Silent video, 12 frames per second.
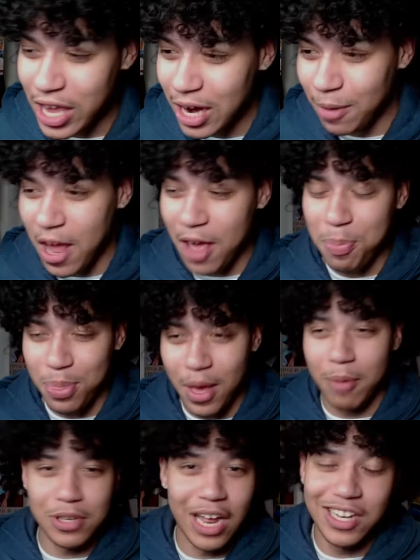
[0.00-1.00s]
And
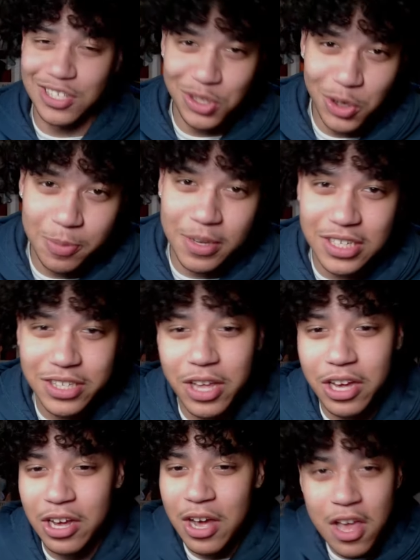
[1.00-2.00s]
I assume it's
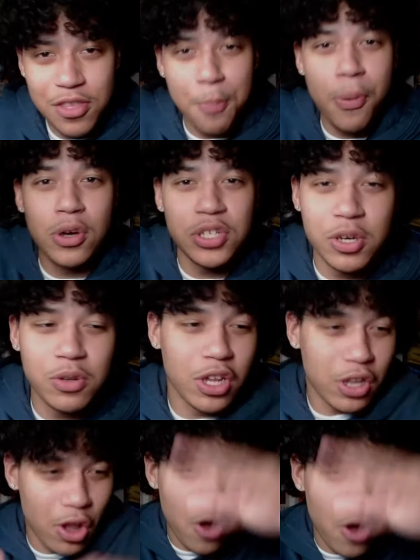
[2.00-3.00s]
the person, the
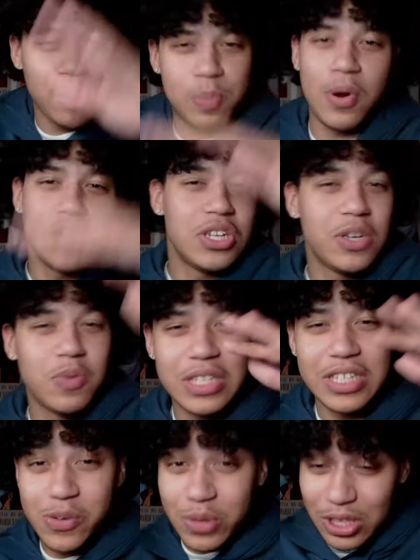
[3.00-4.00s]
long person we
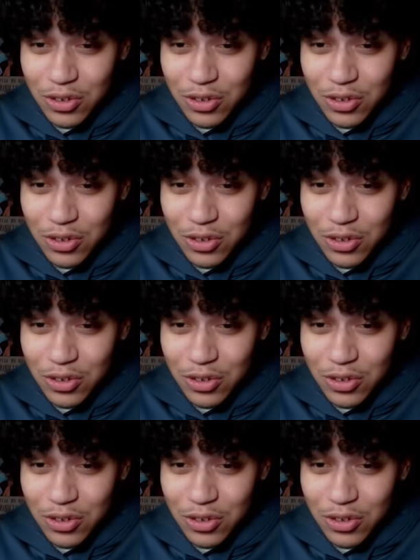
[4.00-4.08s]
see with the